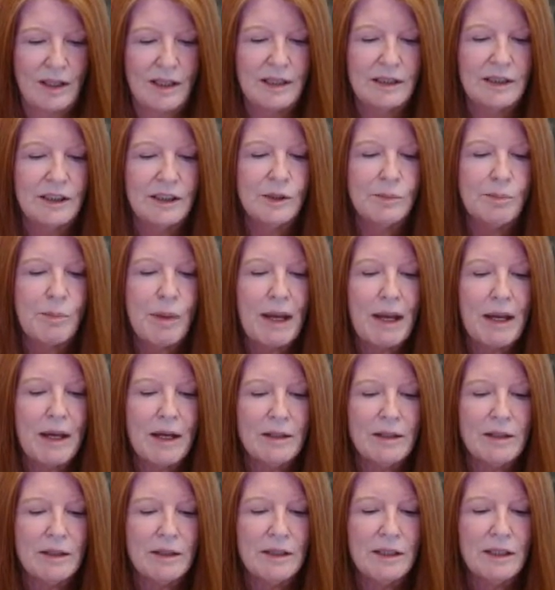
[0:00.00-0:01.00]

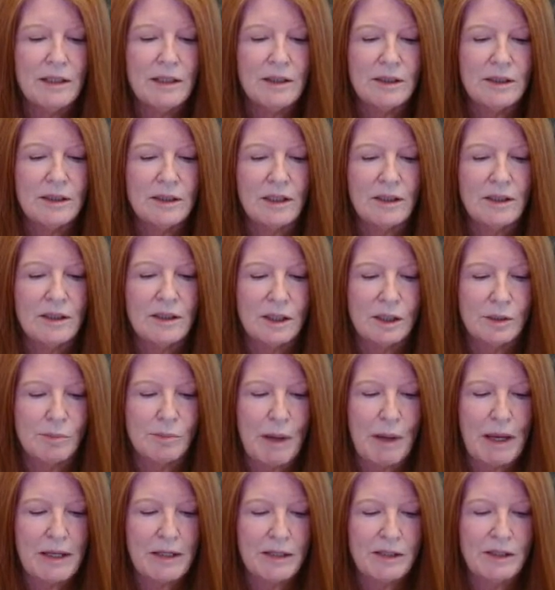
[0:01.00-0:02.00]
Expand this
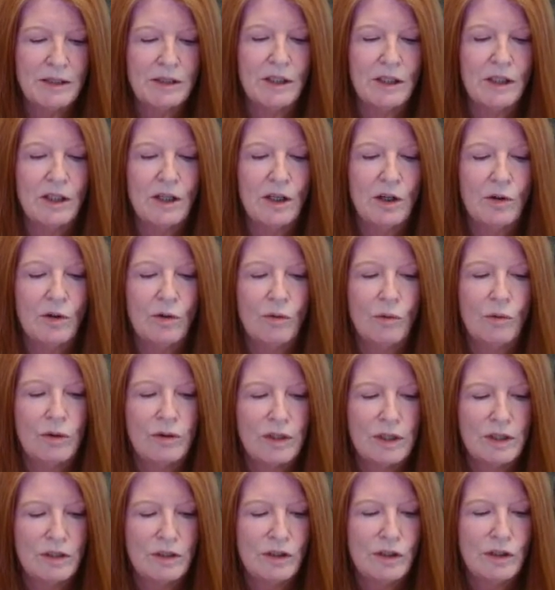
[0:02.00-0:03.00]
space
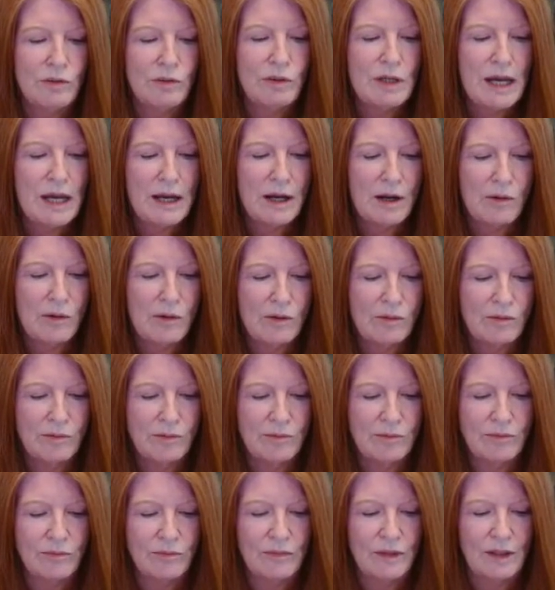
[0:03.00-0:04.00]
within you now.
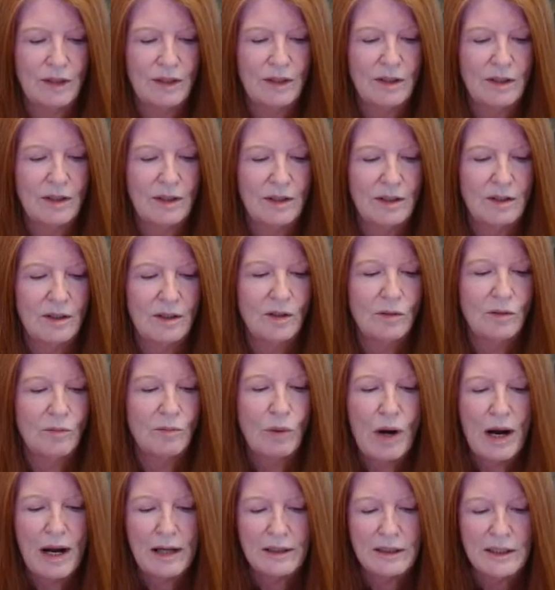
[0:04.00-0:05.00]

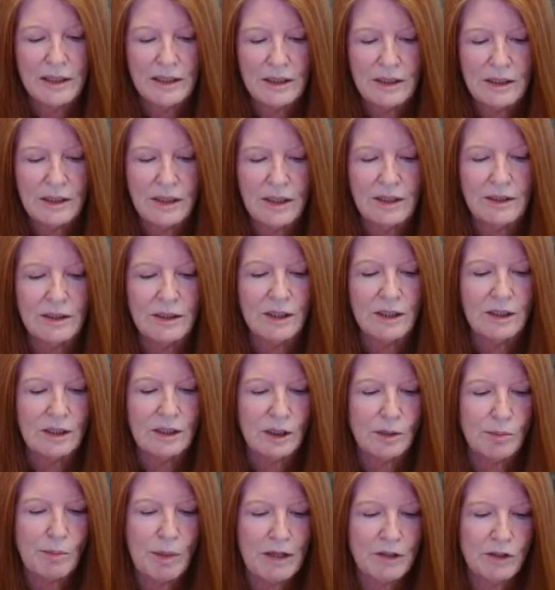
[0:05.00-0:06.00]
Practice this
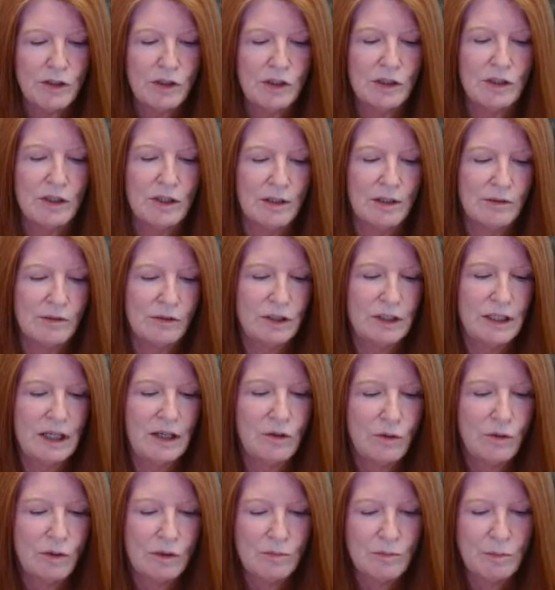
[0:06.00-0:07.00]
expansion of
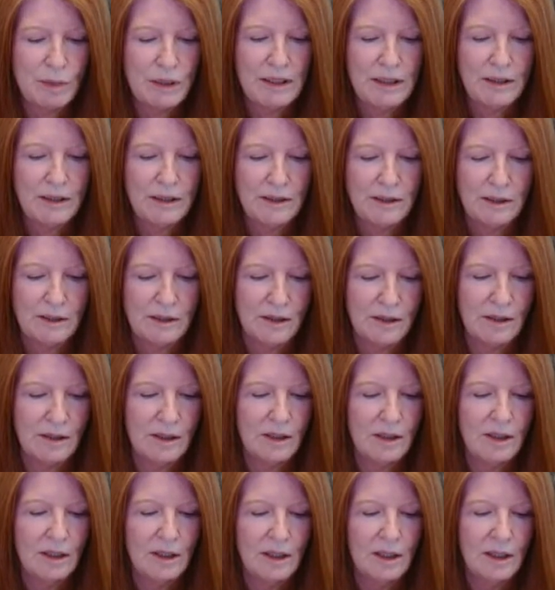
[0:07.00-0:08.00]
sacred peace.
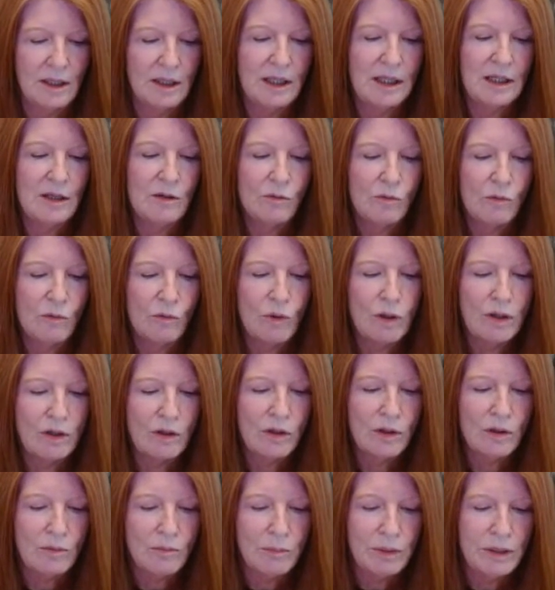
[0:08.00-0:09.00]
It
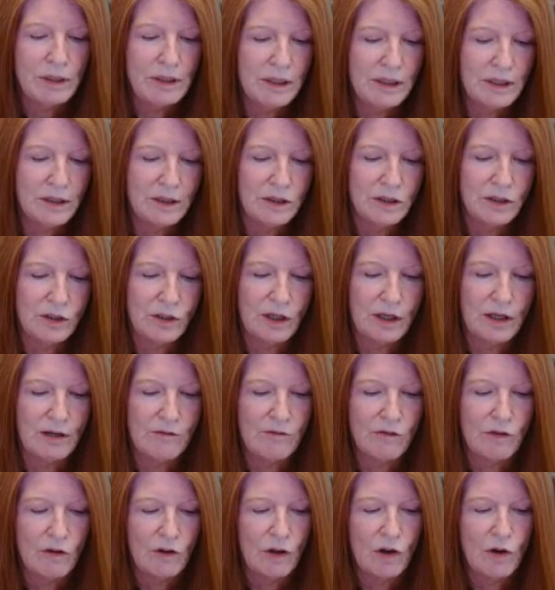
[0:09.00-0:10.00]
will begin to
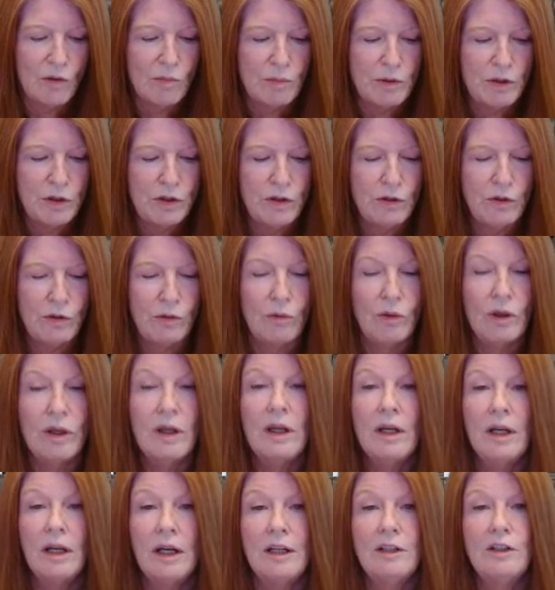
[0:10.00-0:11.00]
envelope you
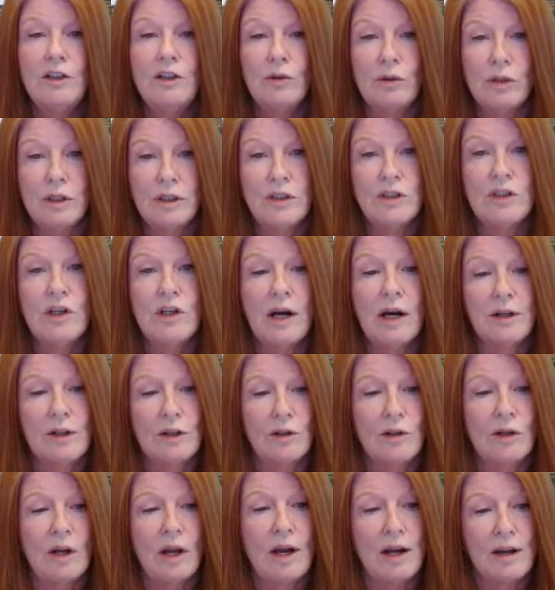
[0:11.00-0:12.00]
and your
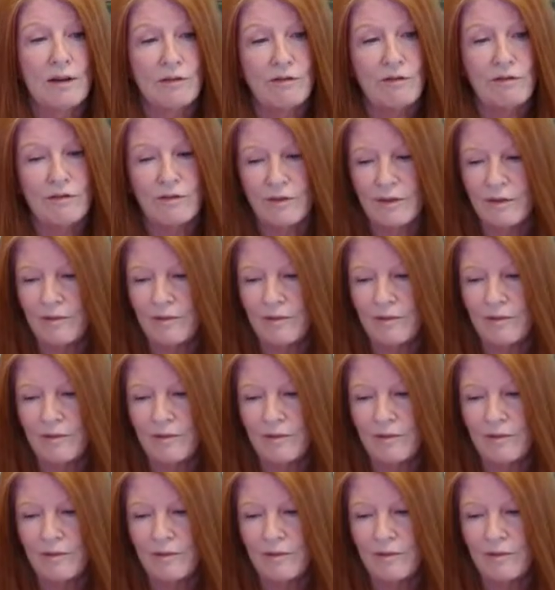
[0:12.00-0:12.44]
entire life.